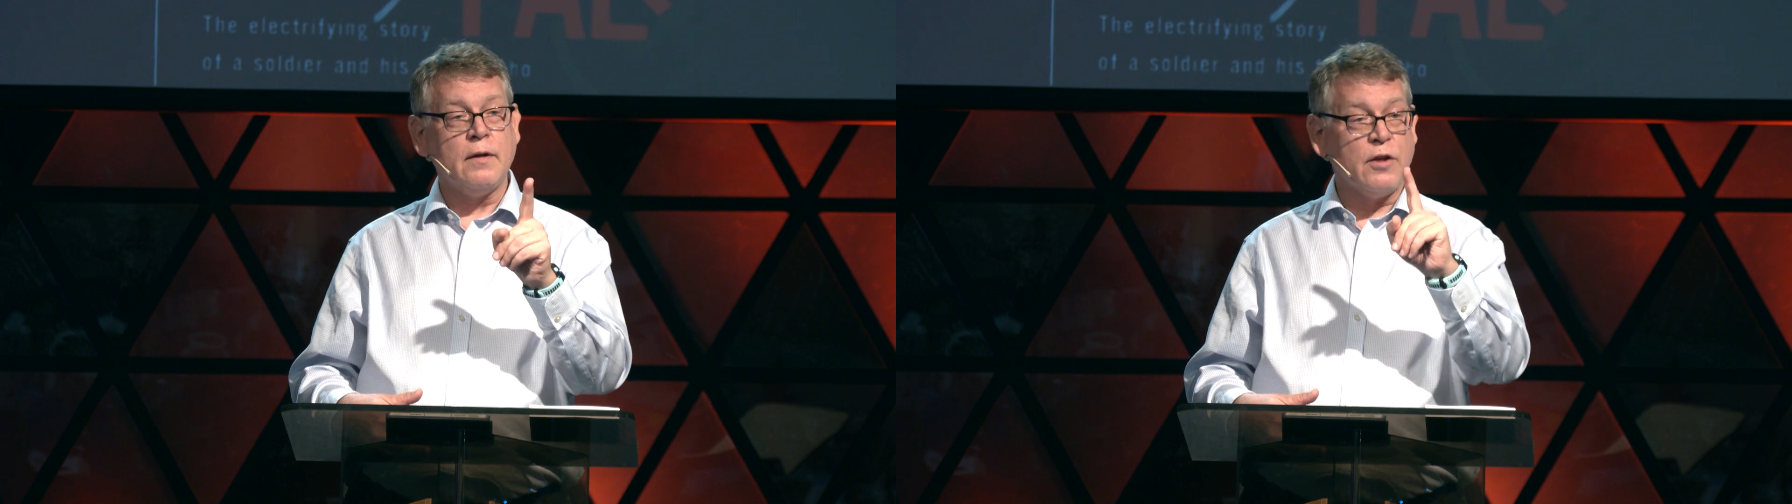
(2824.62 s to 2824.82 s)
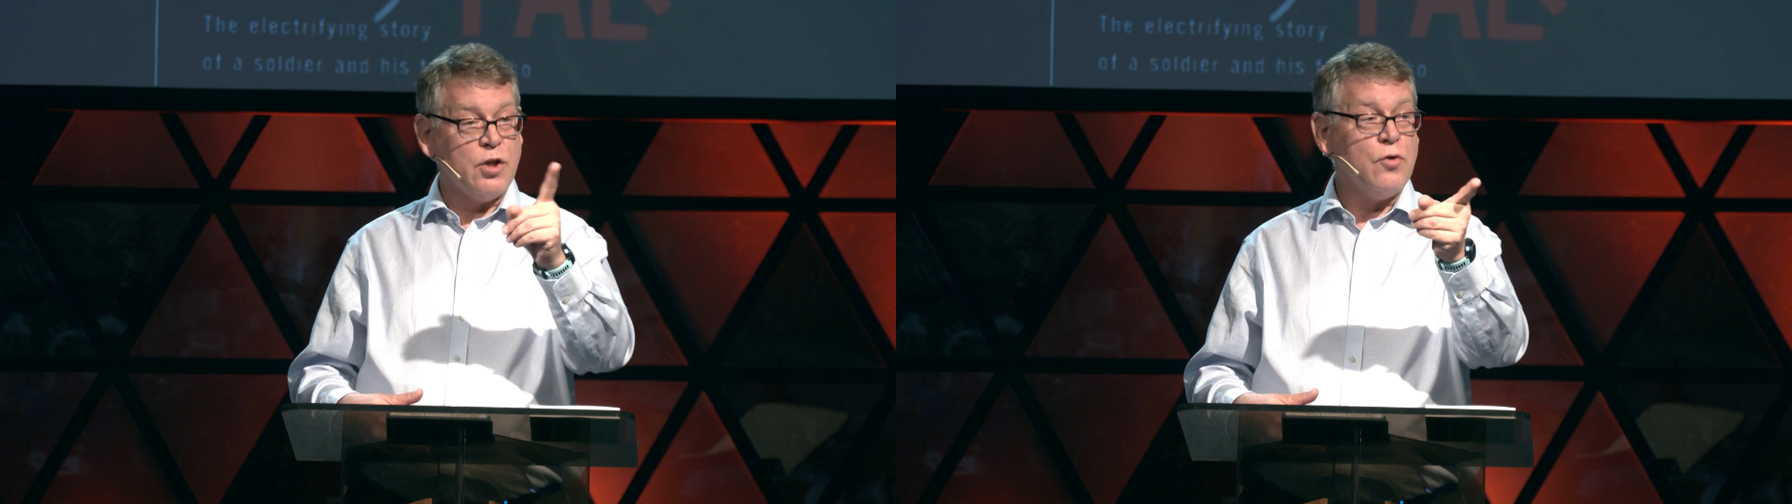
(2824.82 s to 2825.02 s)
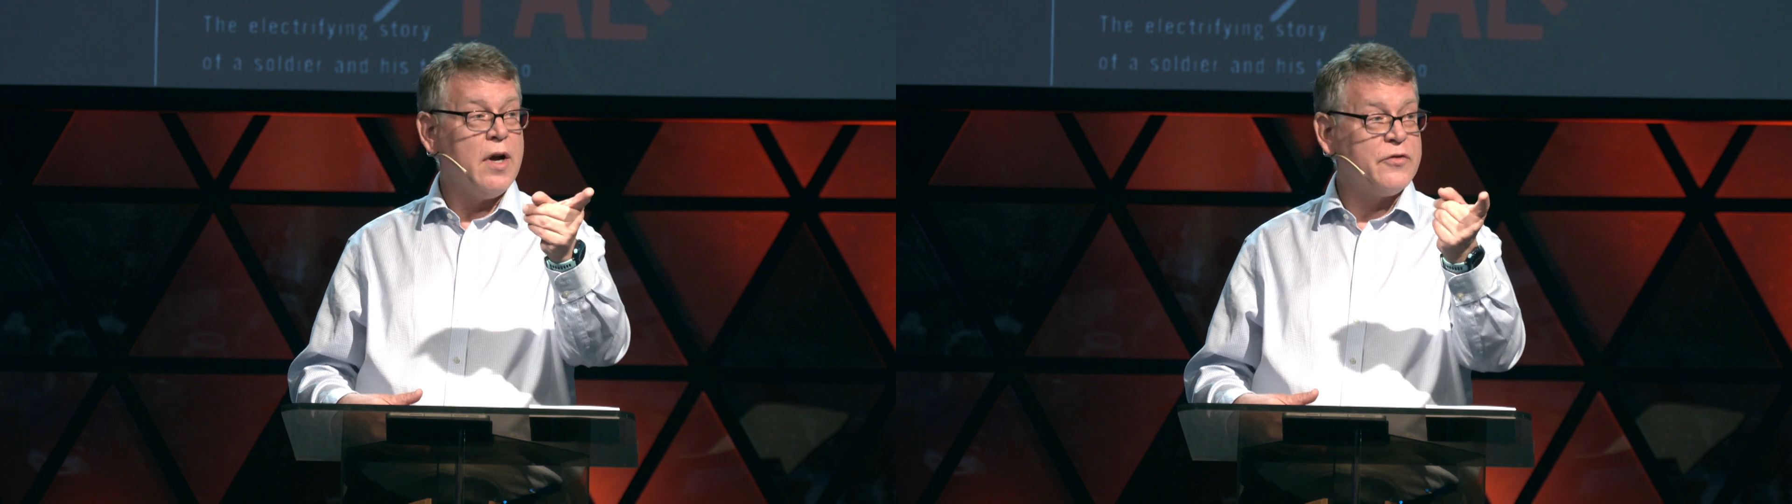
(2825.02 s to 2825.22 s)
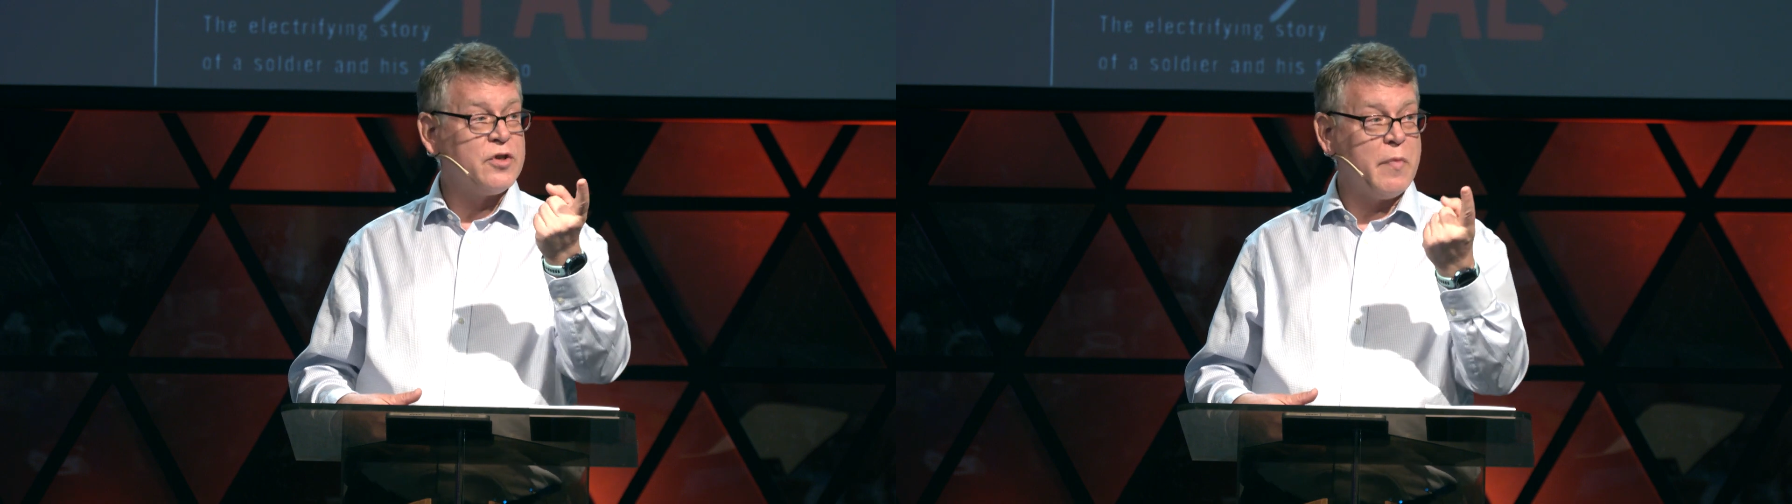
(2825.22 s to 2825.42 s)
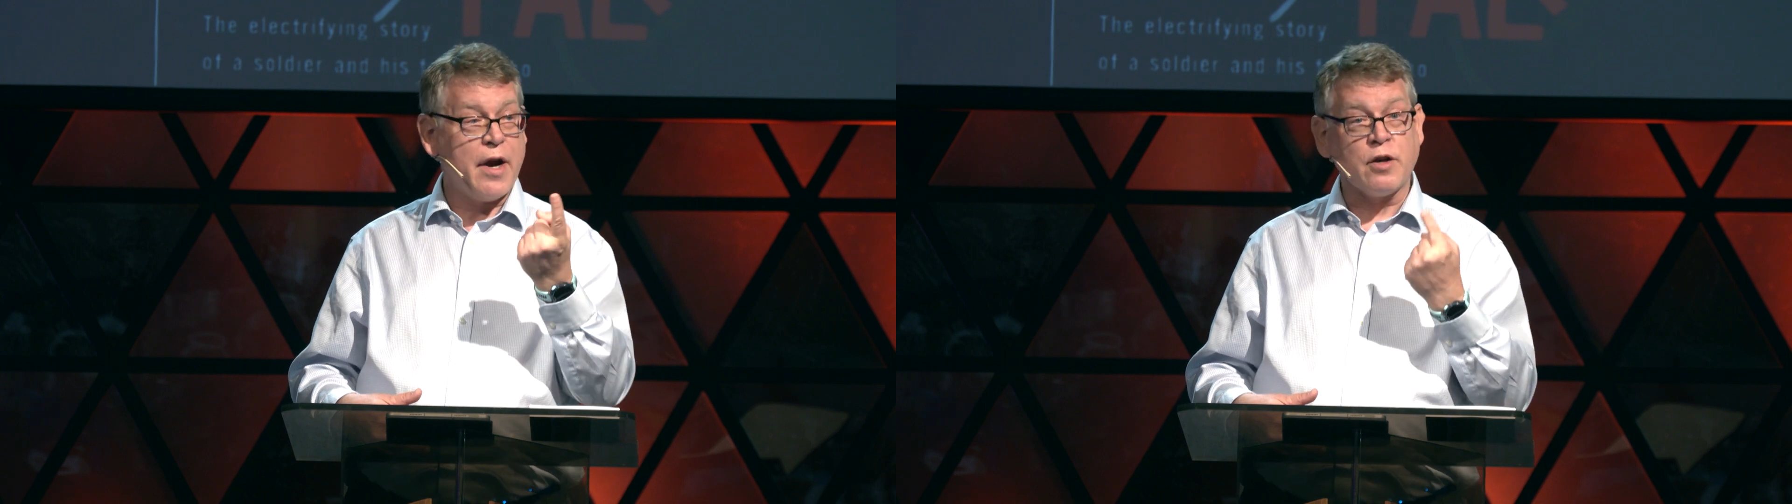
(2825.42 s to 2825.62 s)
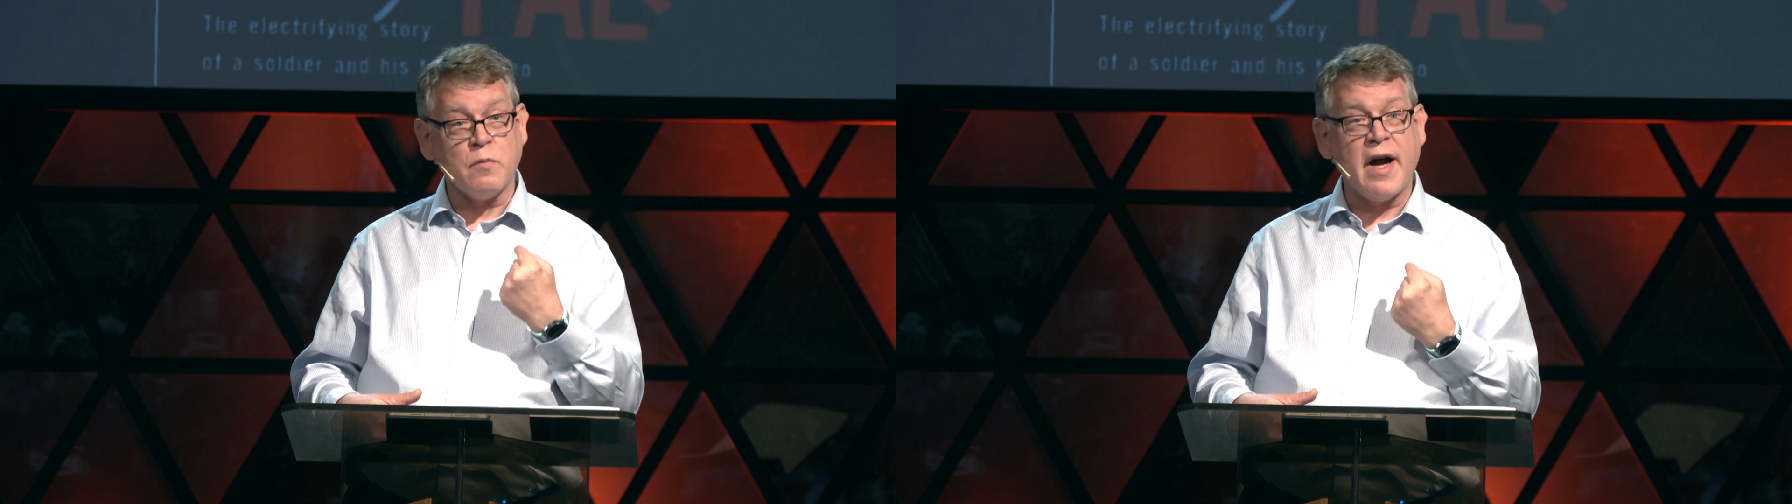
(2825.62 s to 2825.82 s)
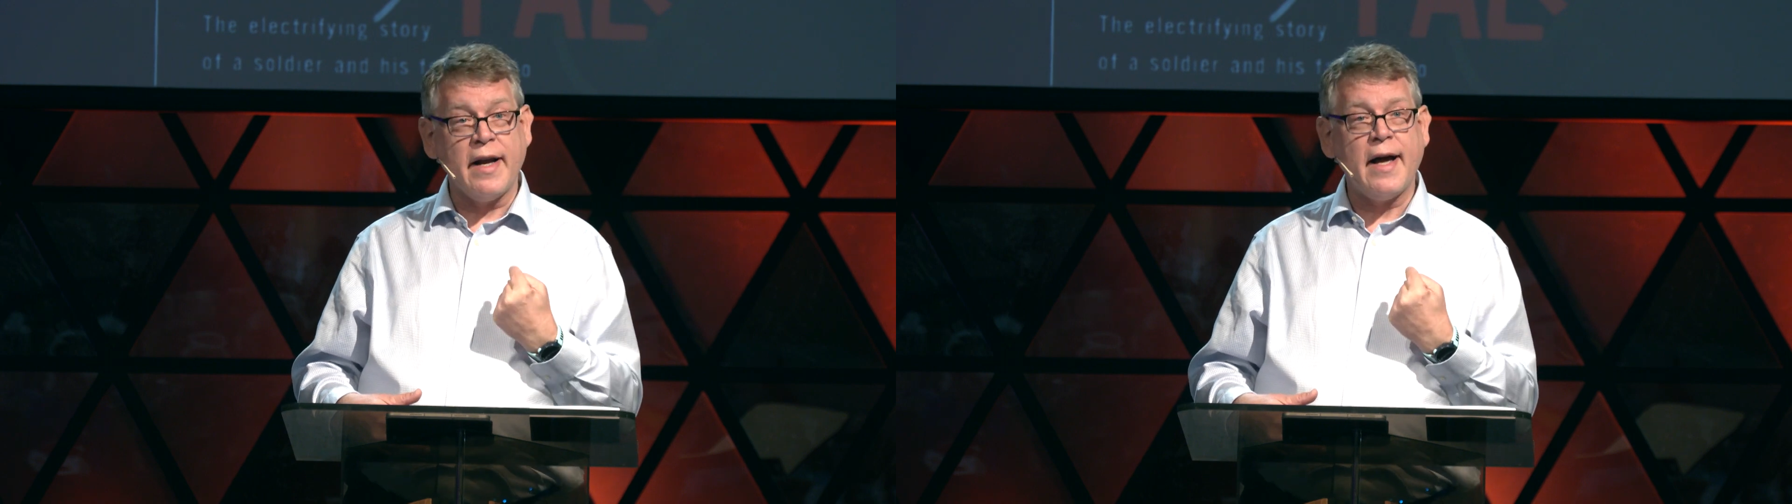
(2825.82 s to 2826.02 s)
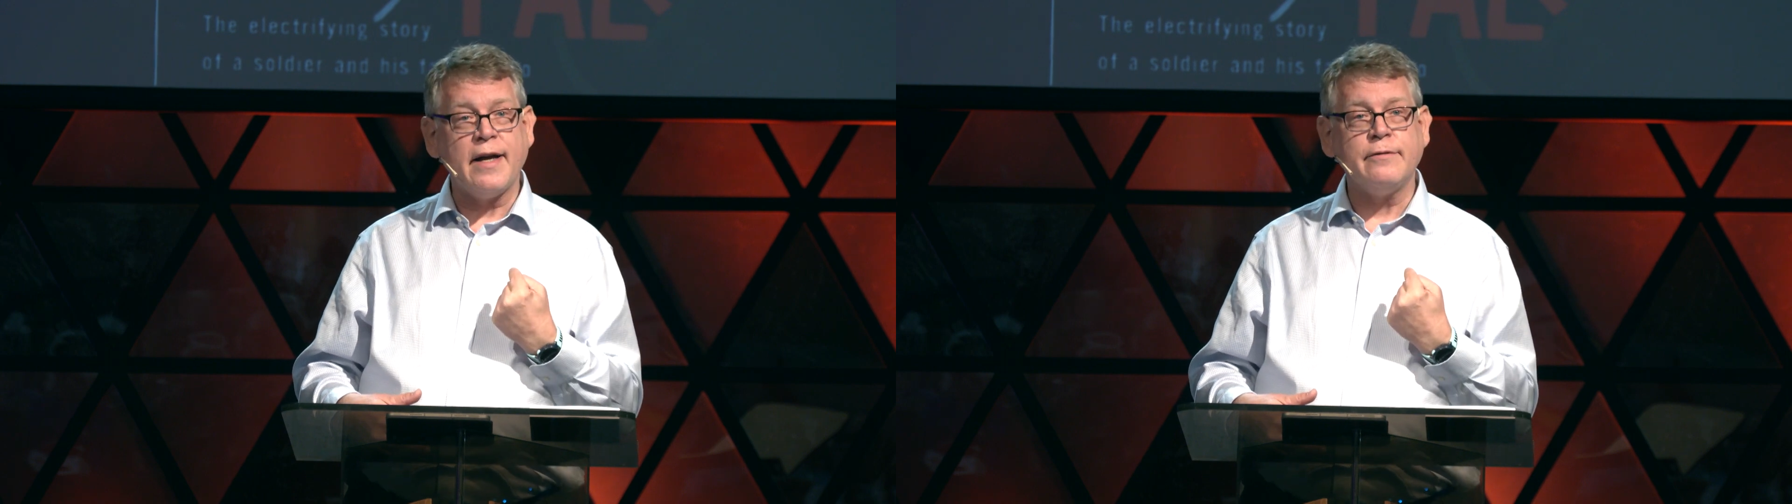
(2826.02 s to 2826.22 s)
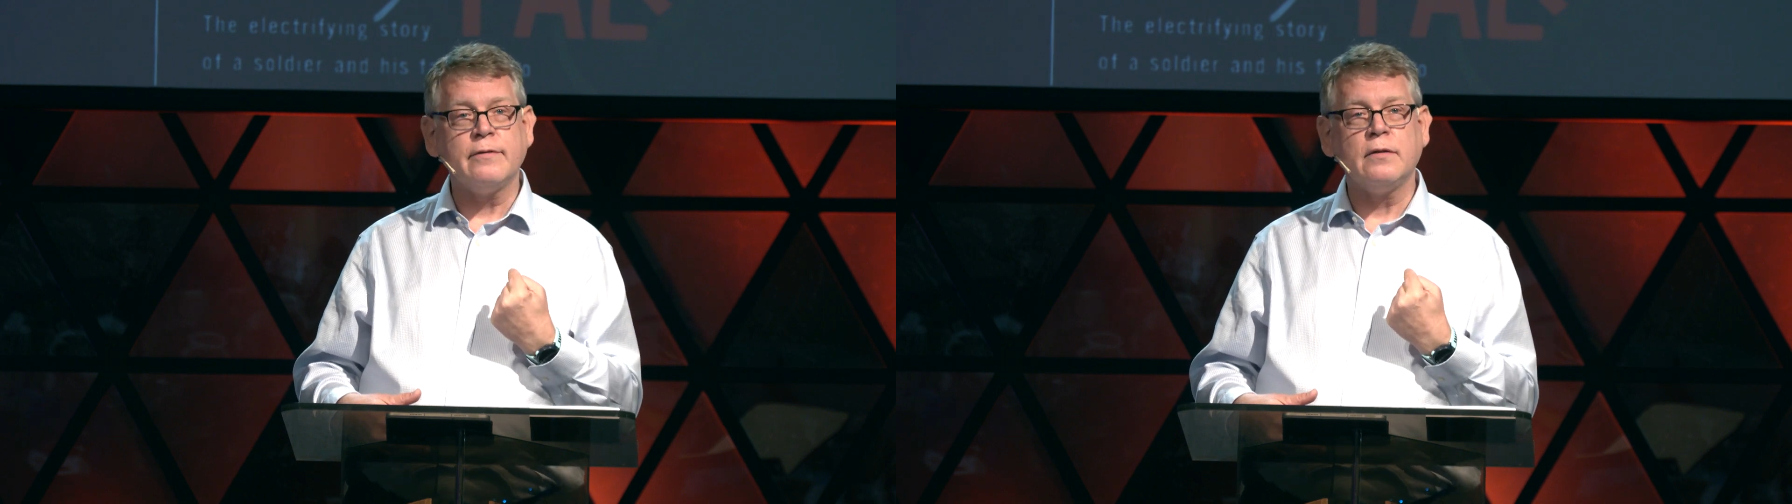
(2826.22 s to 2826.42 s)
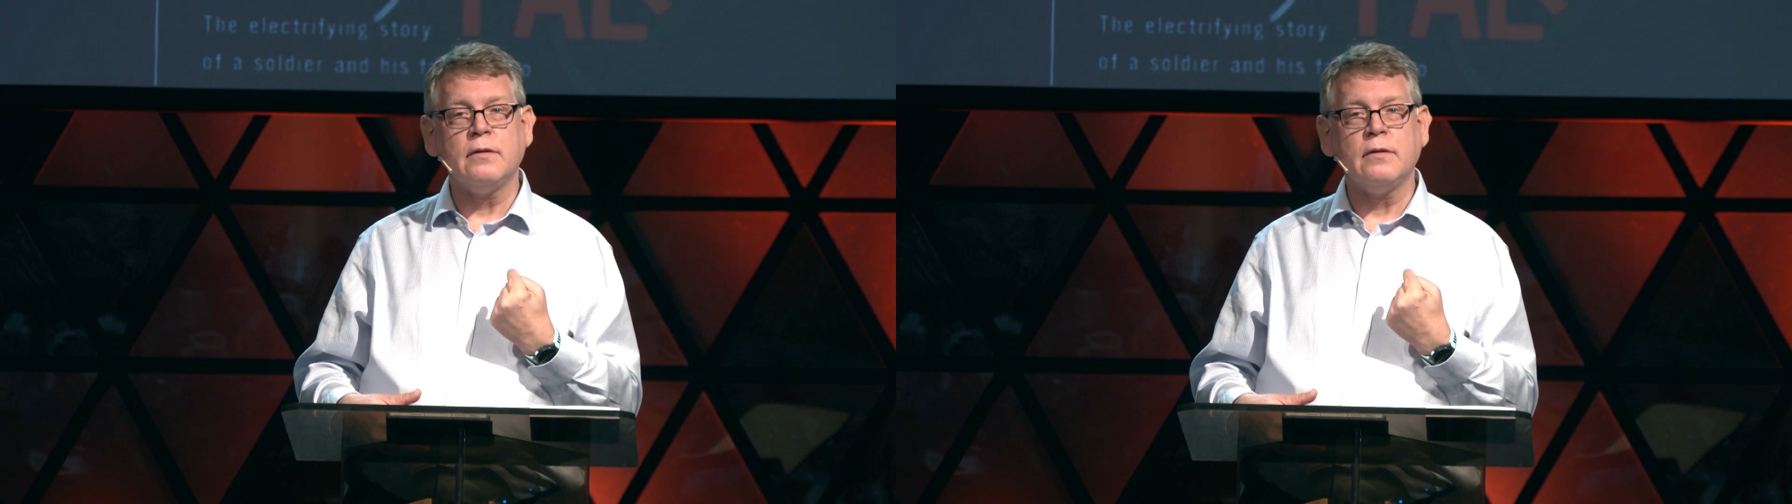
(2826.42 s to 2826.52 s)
You have spared my life.